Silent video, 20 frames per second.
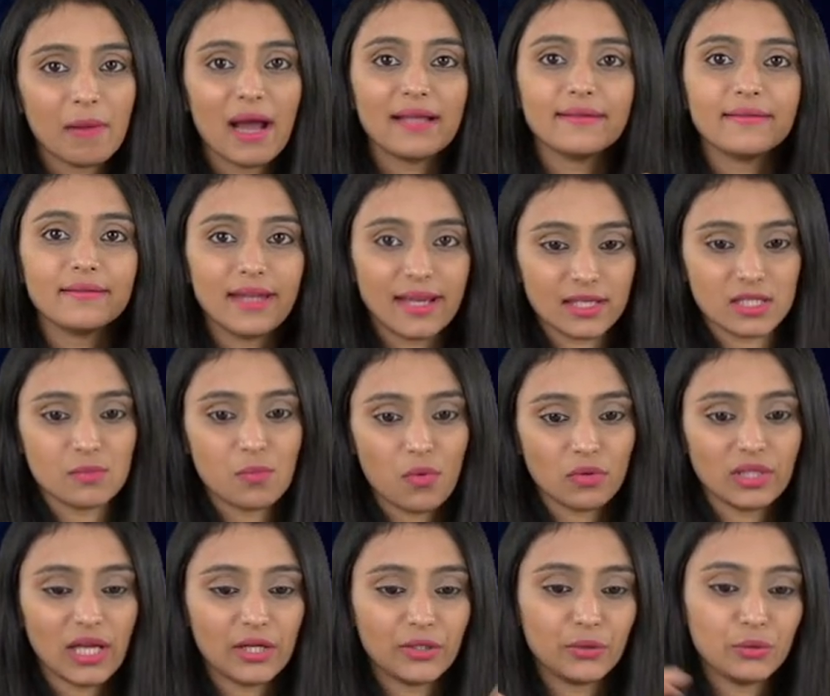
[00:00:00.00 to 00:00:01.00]
math
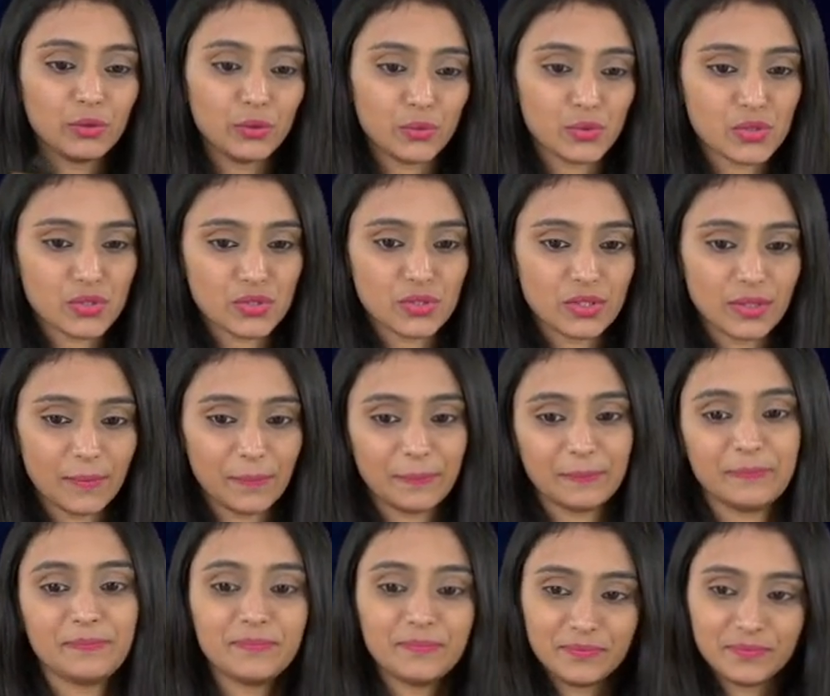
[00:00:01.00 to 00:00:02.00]
textbook that you use.
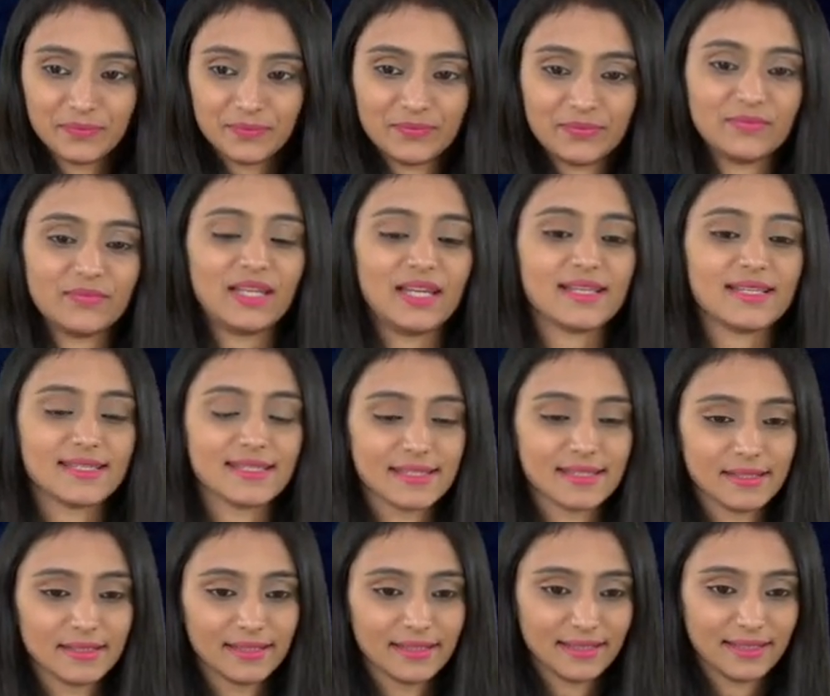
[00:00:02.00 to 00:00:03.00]
Yes.
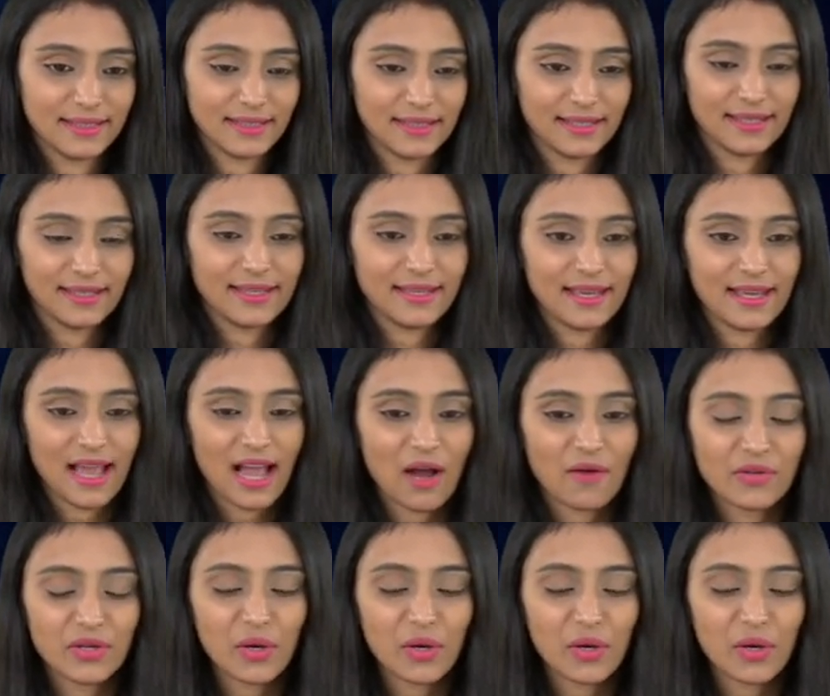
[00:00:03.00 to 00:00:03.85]
Are